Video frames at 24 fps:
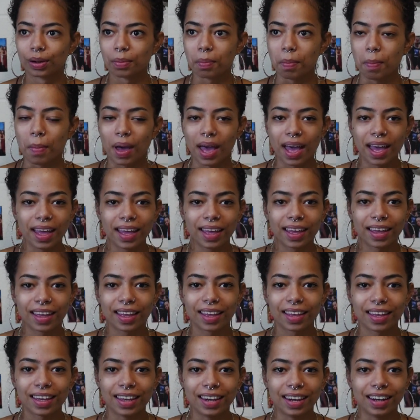met
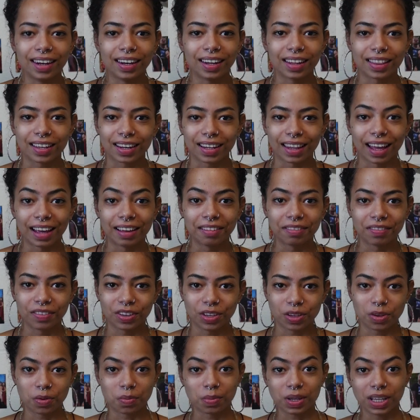in another life
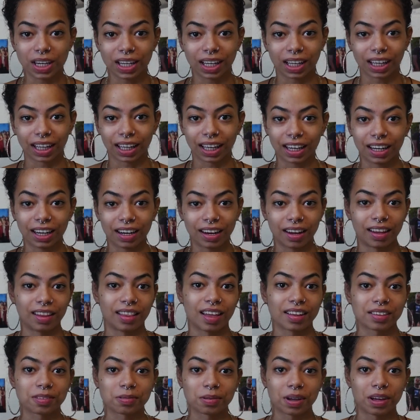and you're meeting again, and
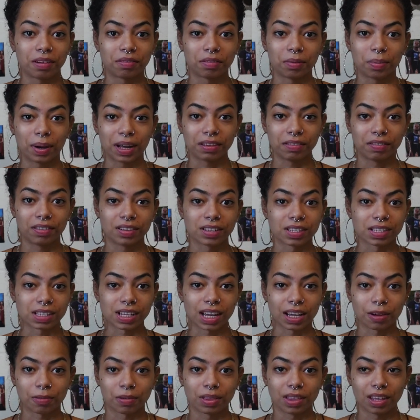that's what everybody feels
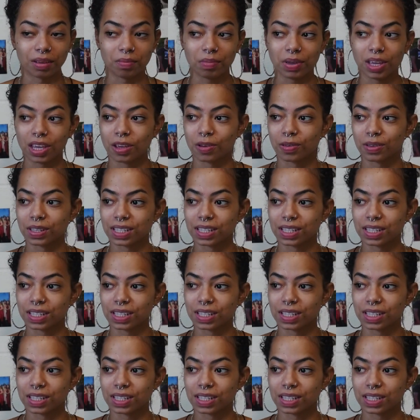like when they meet you.